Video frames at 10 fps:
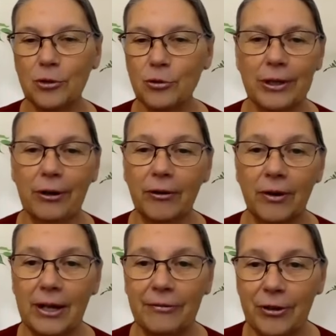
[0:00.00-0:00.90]

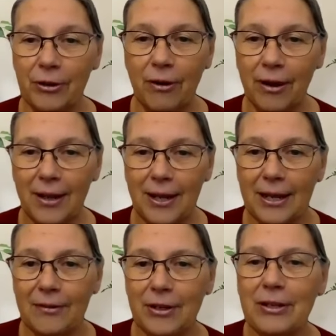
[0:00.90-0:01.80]
trigger.
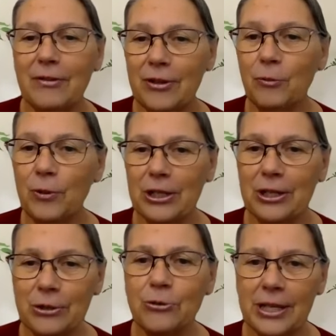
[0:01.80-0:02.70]
When you
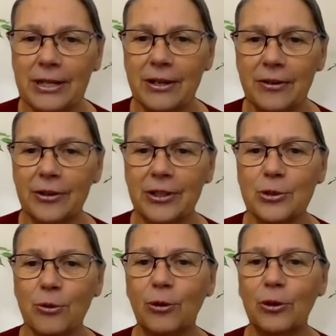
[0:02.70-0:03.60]
do get it under
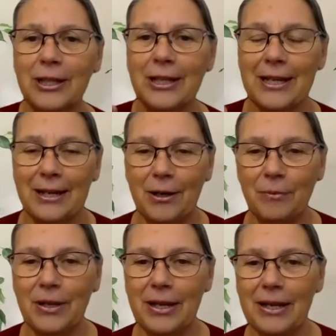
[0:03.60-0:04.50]
control,
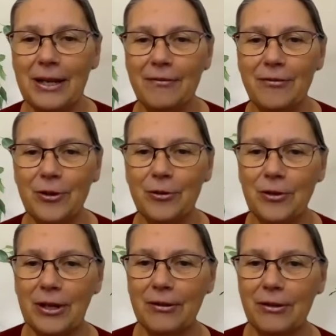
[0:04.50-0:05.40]

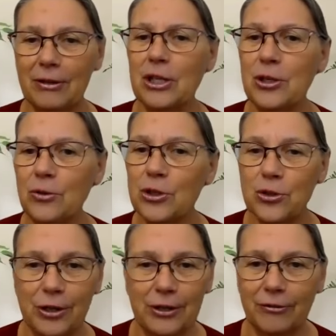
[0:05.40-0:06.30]
it's a huge
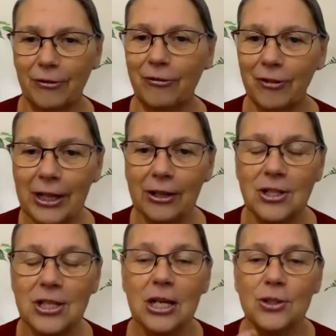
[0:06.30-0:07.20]
trigger for flares.